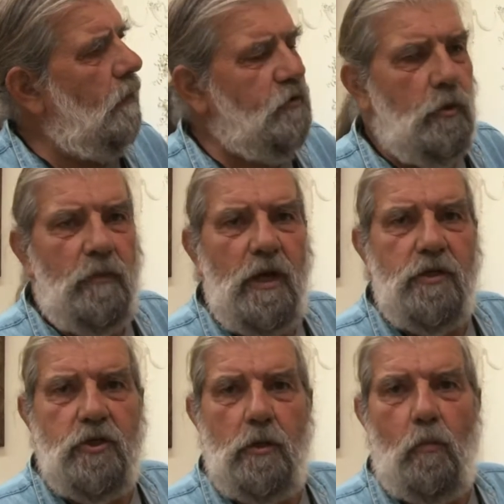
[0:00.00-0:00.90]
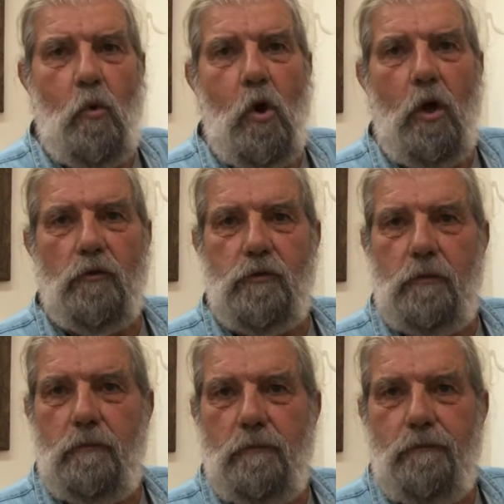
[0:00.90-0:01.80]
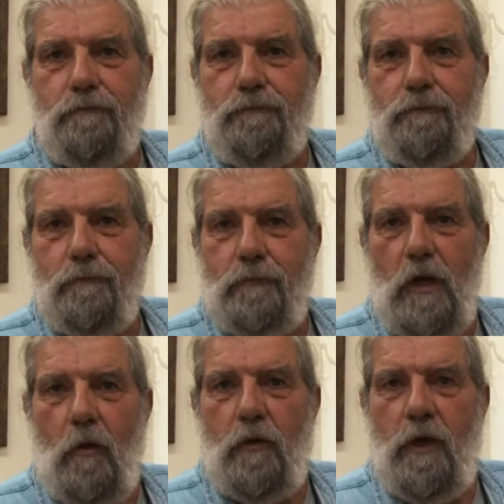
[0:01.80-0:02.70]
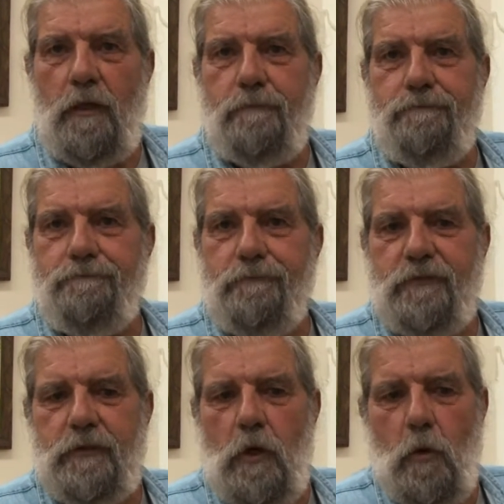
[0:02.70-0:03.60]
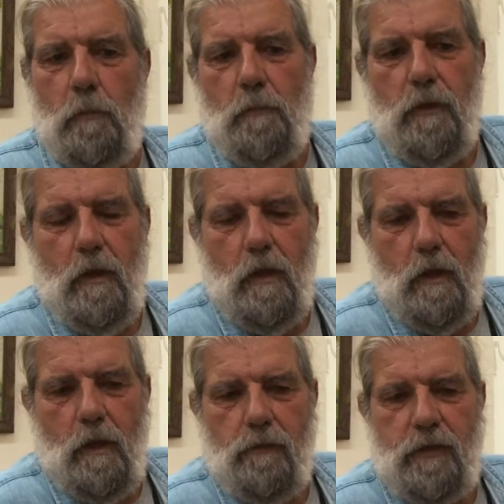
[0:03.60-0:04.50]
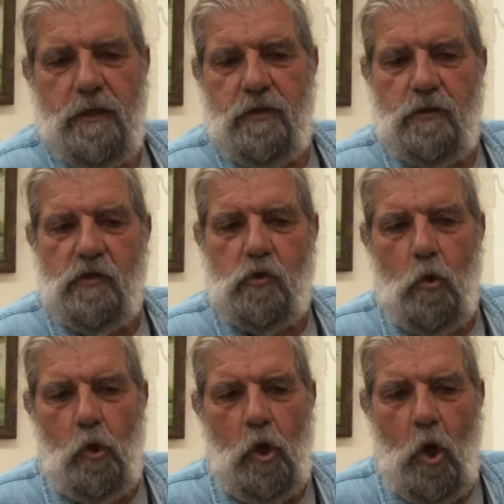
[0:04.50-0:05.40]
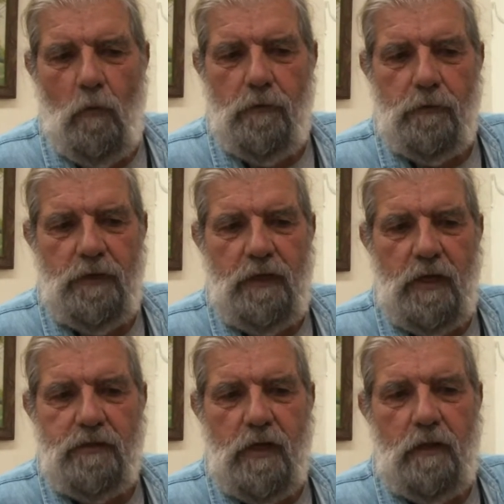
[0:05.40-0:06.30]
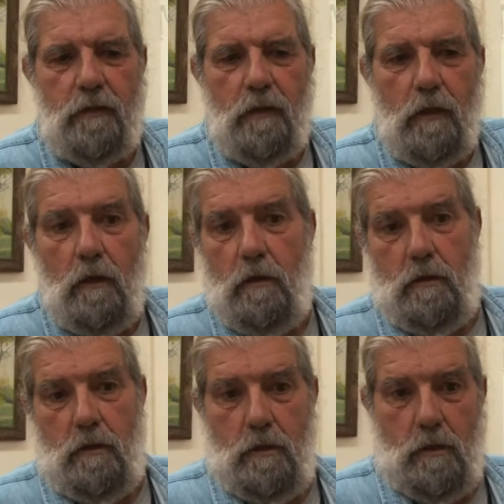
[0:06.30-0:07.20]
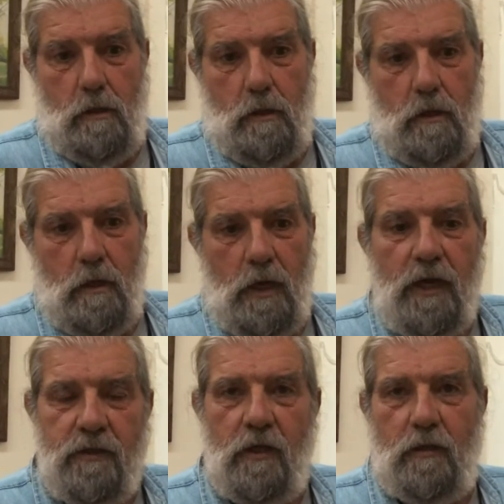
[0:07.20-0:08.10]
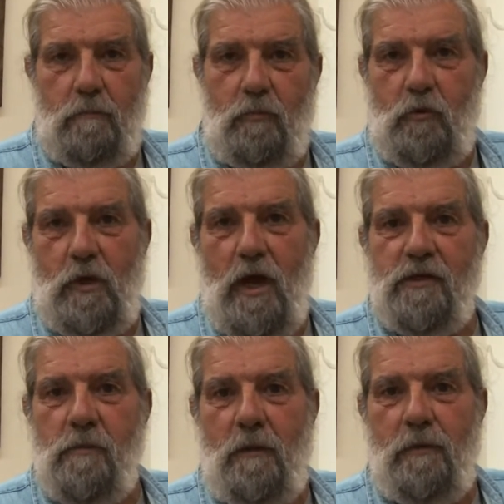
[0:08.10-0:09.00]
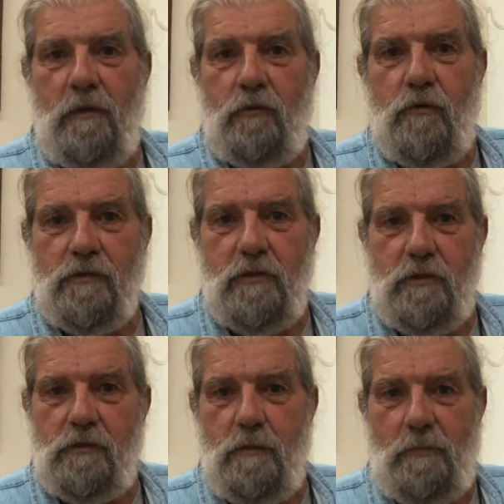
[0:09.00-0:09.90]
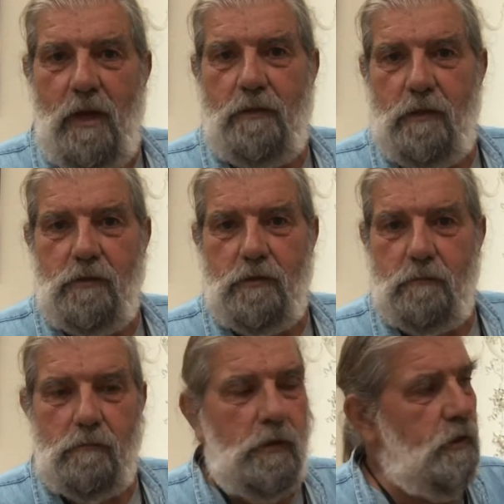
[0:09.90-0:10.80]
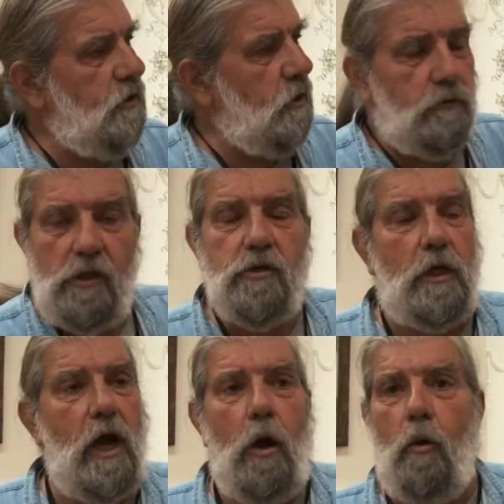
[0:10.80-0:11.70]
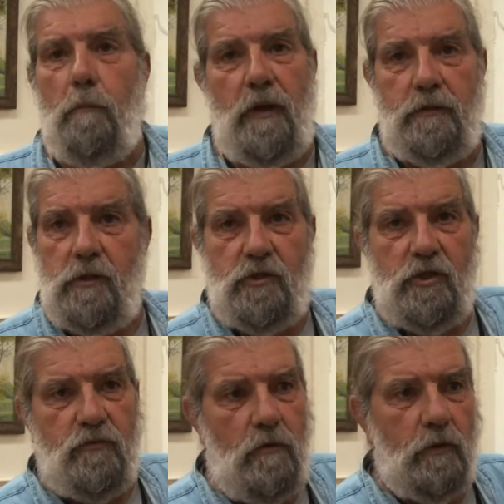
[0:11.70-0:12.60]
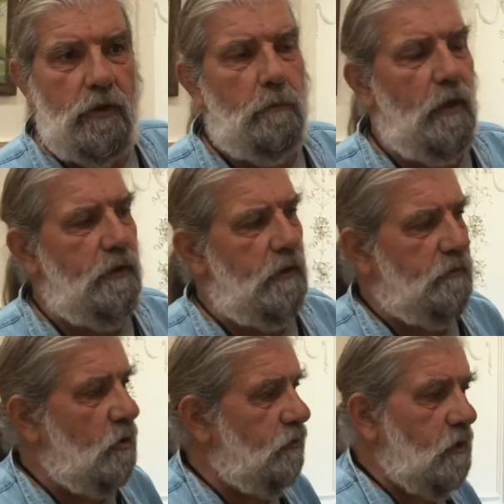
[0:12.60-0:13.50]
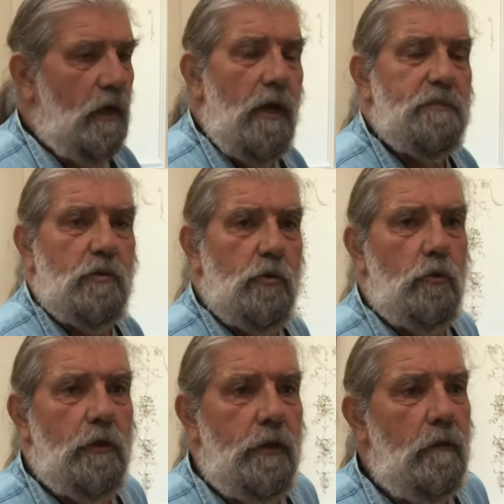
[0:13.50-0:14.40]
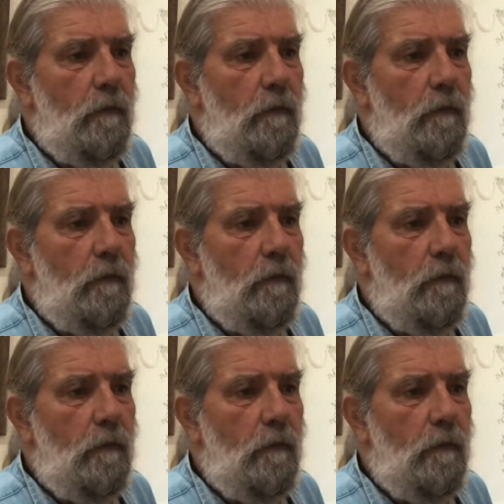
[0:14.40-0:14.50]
gymnasium walls, okay? So they did the school over and they said, I think you guys might be interested in some paintings. And these are Cowell paintings. These are all done by him. So we said, absolutely.